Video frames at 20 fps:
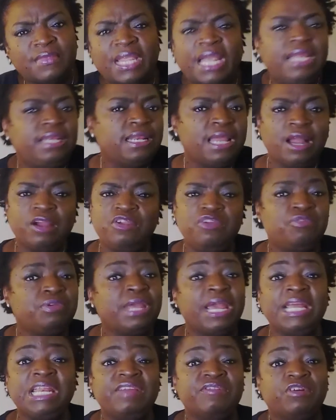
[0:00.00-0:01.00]
And now you
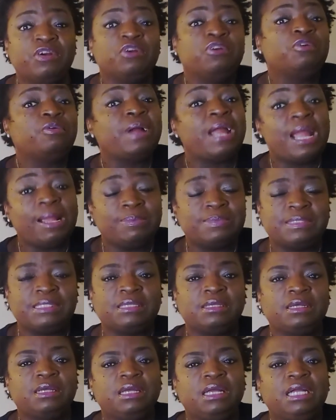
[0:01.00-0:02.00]
can't even
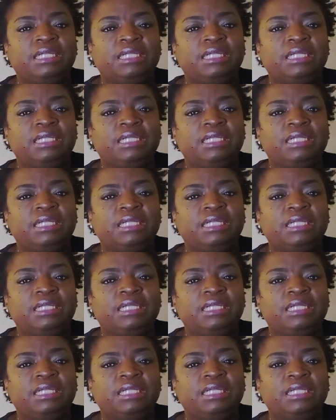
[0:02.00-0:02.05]
grasp